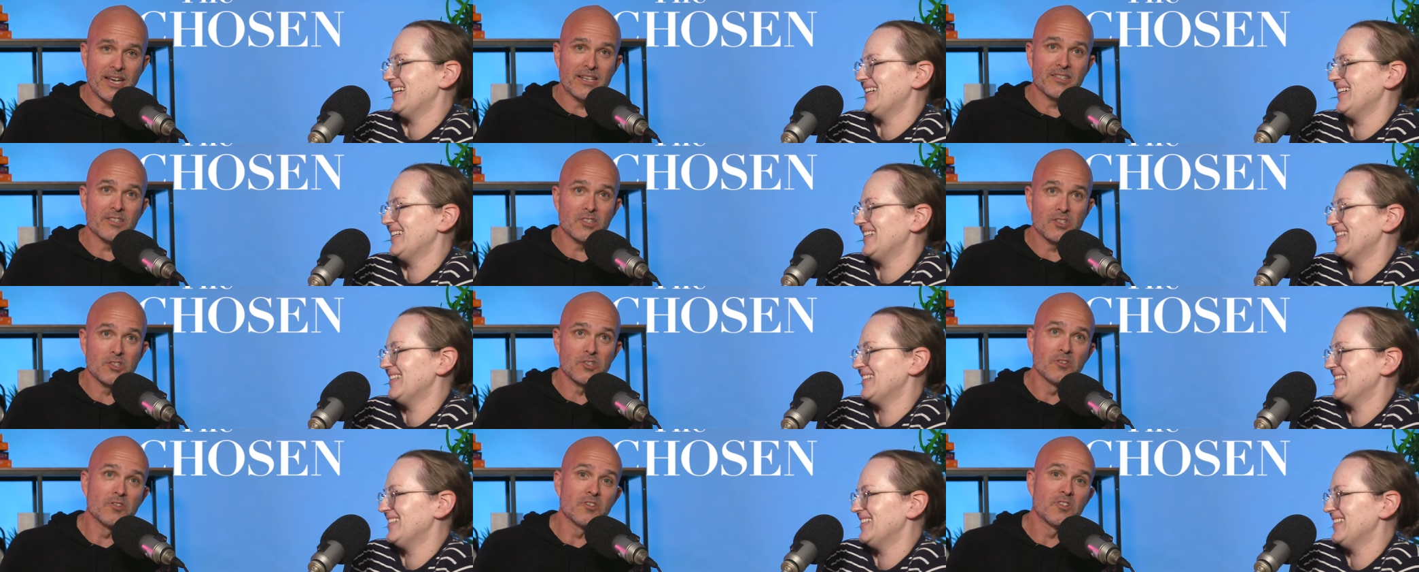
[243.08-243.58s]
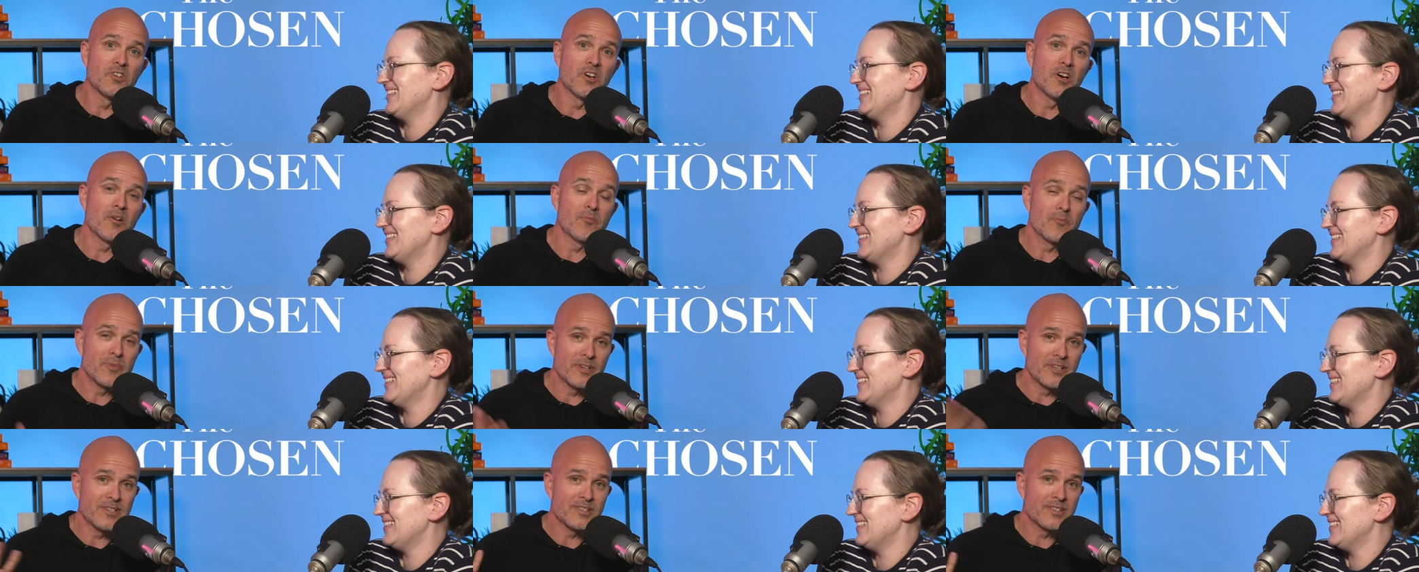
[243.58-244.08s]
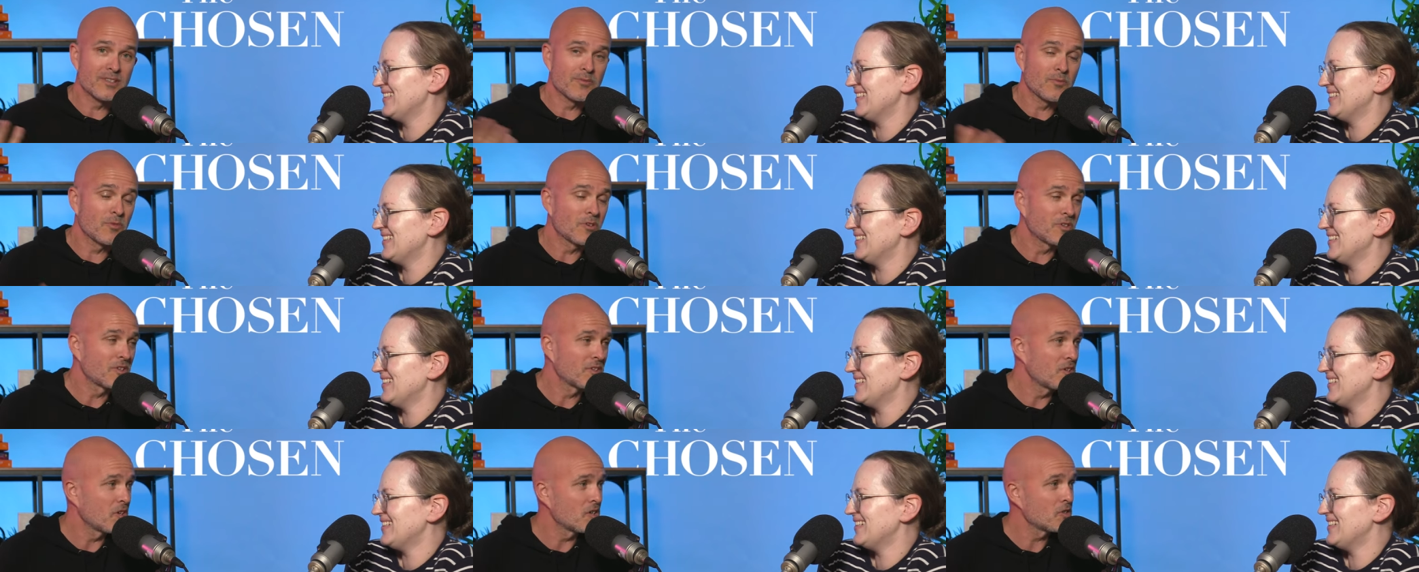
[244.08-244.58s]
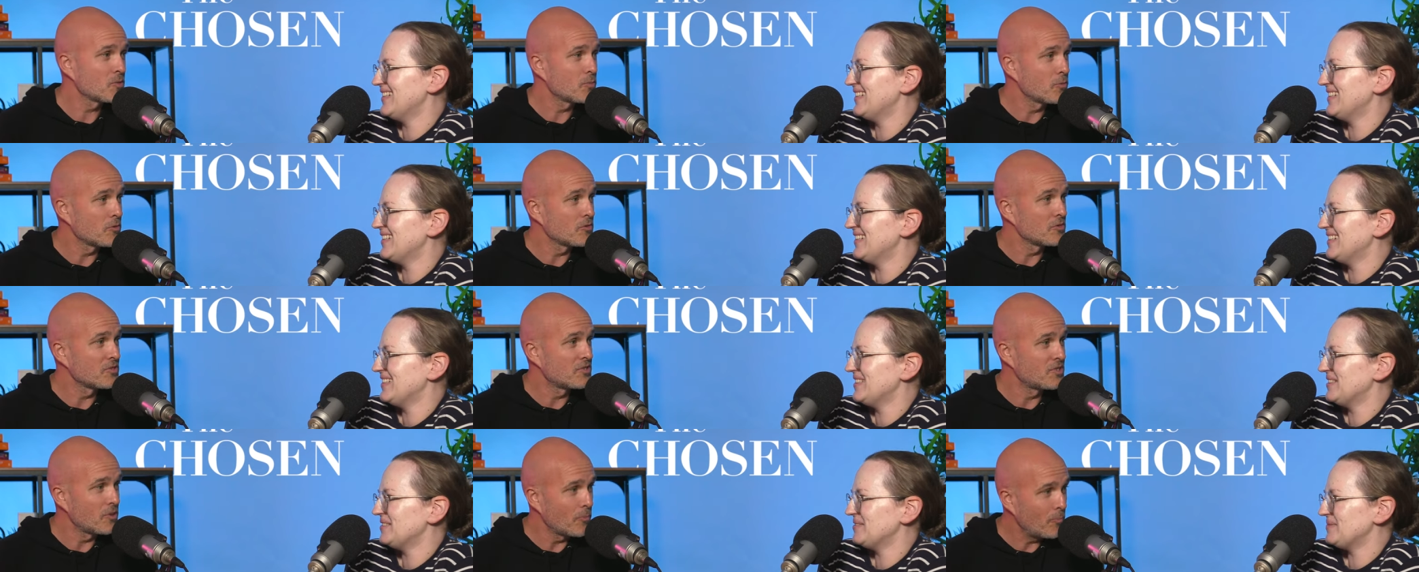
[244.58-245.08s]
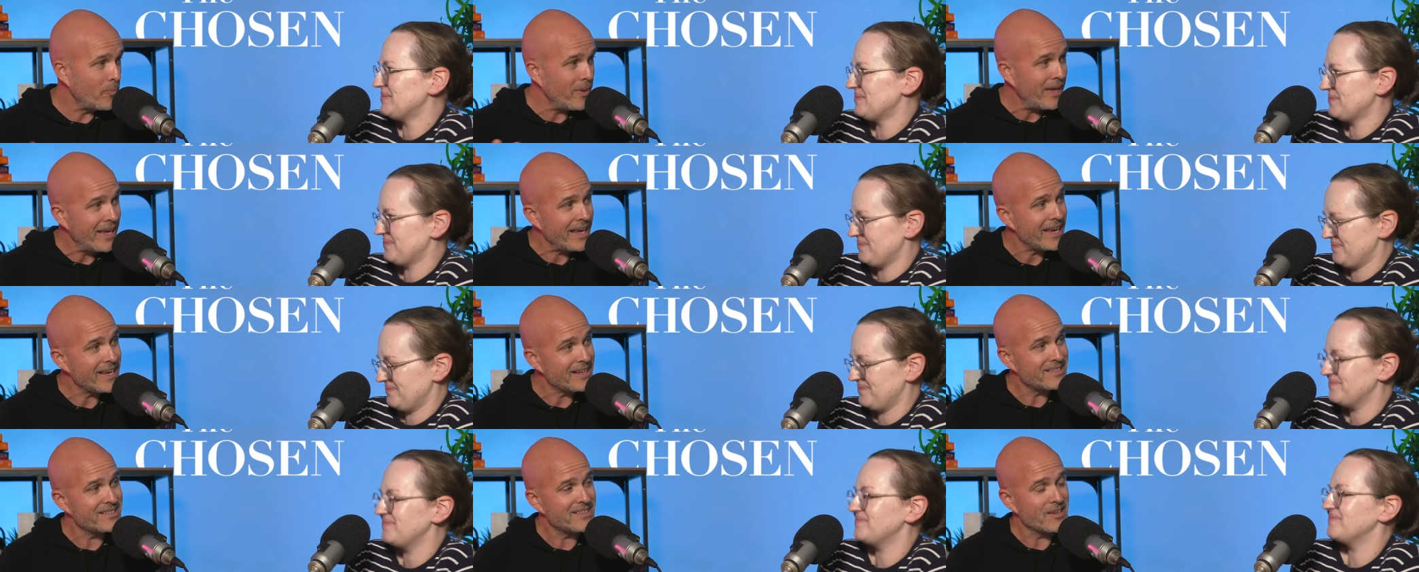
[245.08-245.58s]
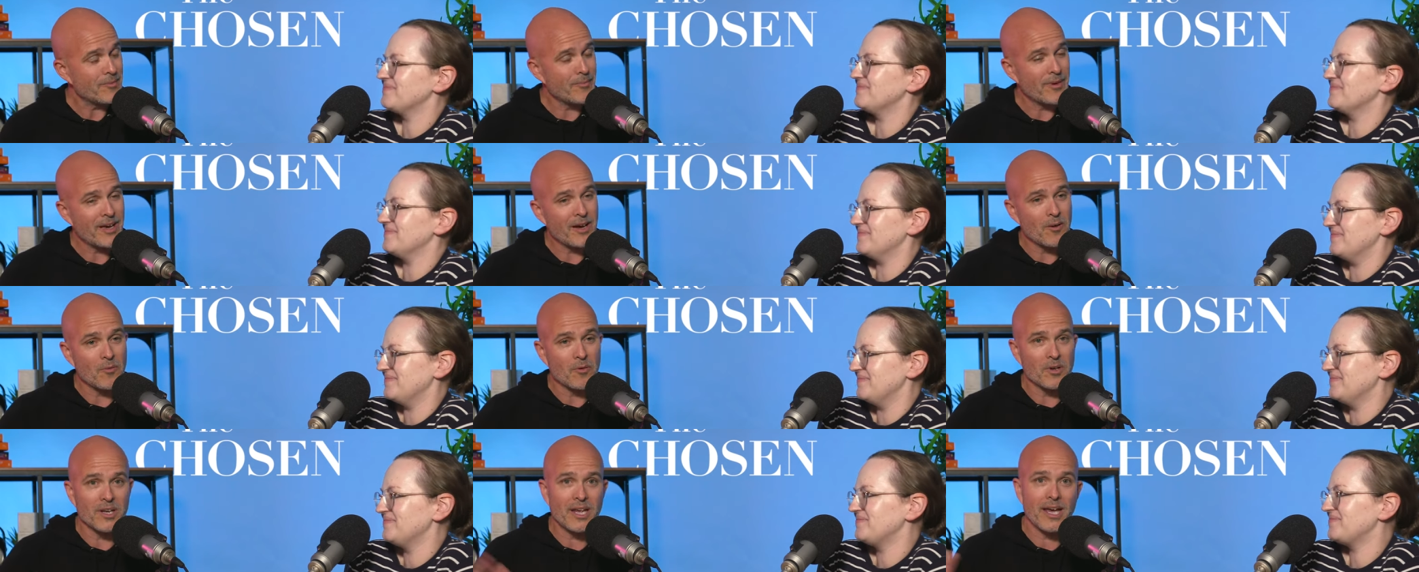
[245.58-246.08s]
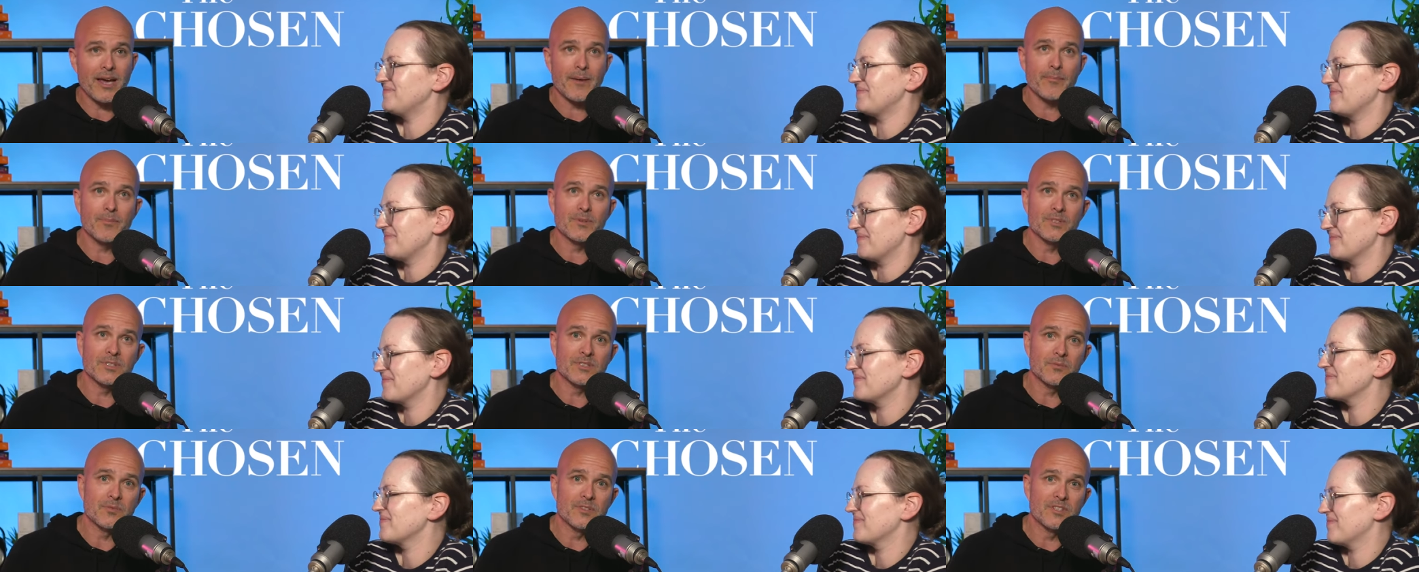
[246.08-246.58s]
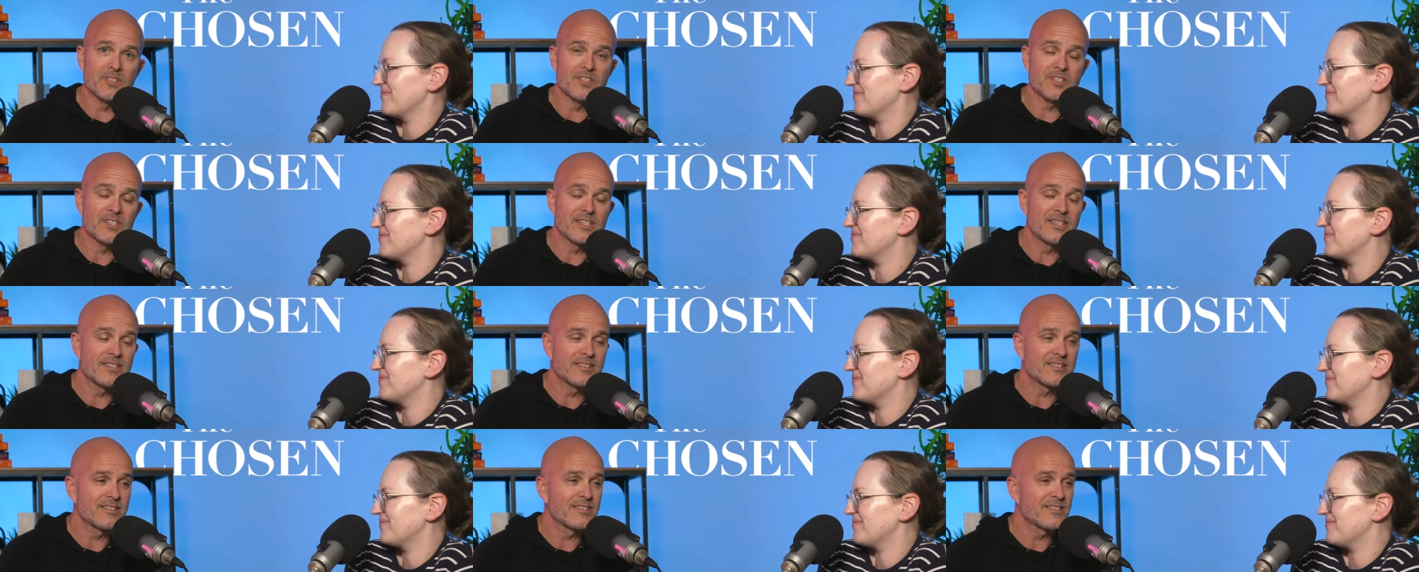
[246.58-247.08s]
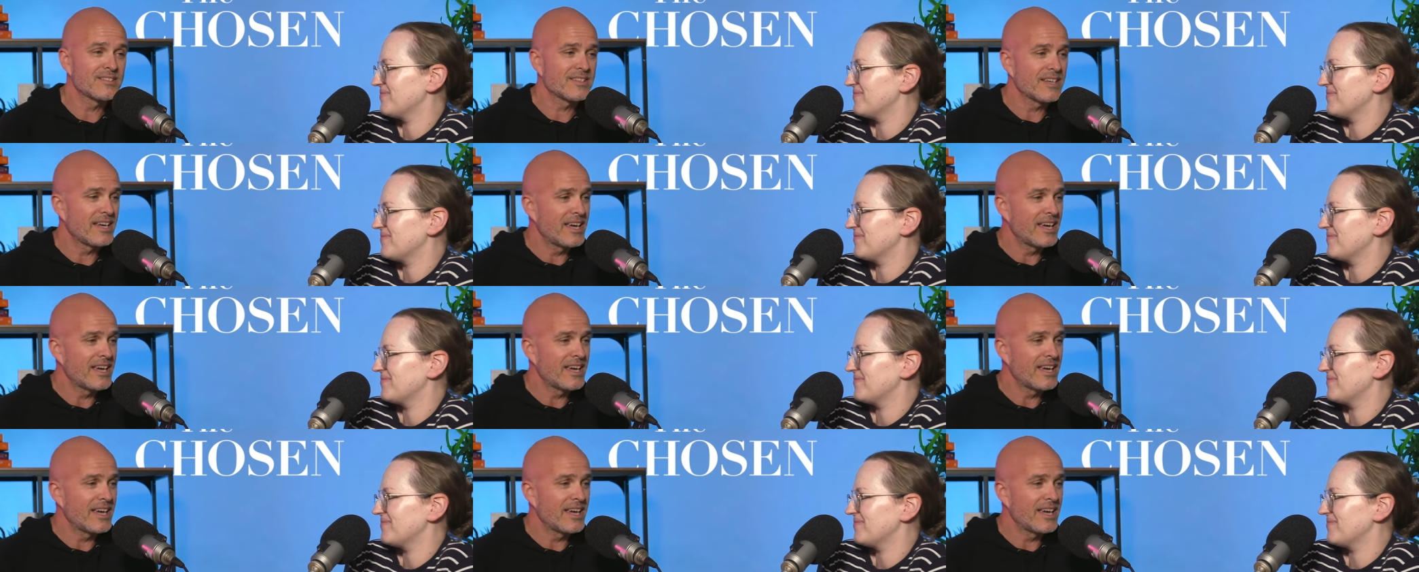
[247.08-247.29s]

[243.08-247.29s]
Speaker 1: as it should not, because of what the Gospels depict about mm. what happens with Jesus.